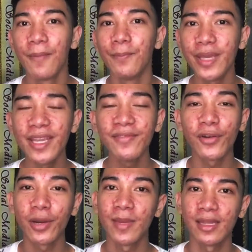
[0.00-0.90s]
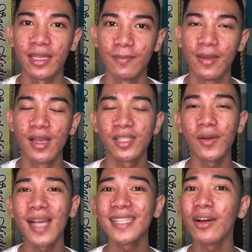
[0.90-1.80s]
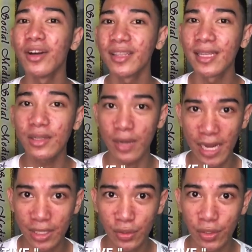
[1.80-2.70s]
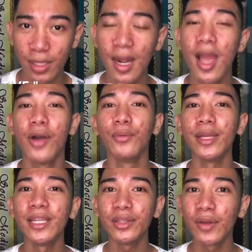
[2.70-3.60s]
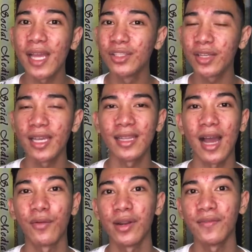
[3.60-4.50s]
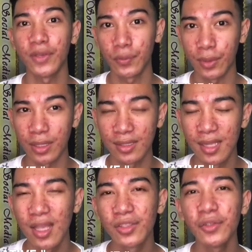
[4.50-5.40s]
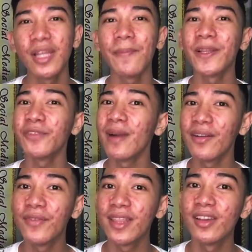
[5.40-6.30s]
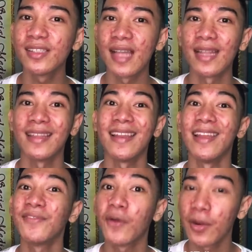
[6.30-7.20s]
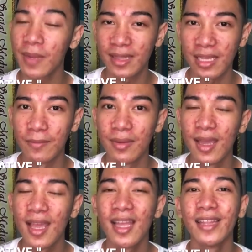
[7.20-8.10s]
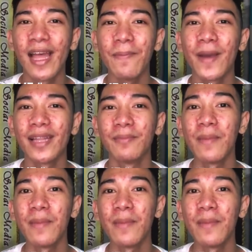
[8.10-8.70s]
be informative. So as a content creator, we need to educate our viewers. So dapat yung mga videos natin informative. Dapat may